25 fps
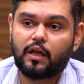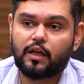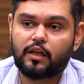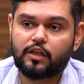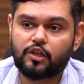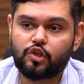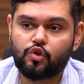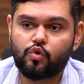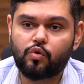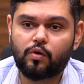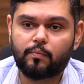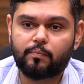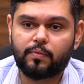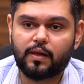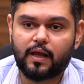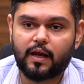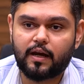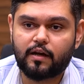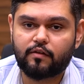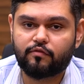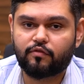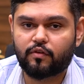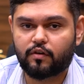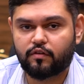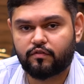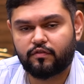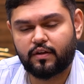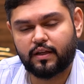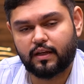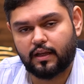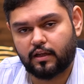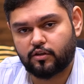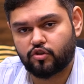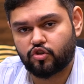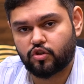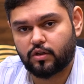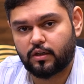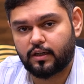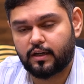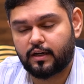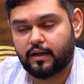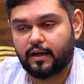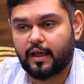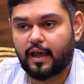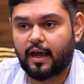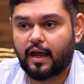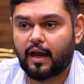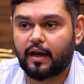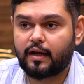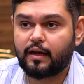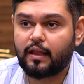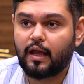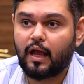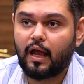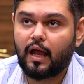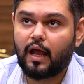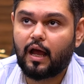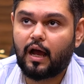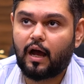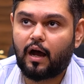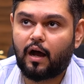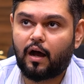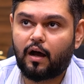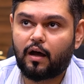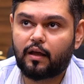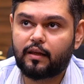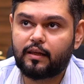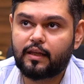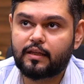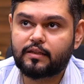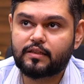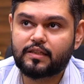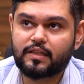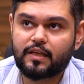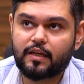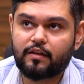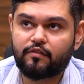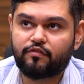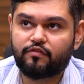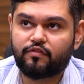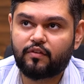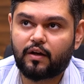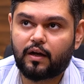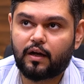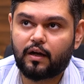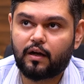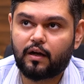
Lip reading: you applied for a financial aid. And let's say if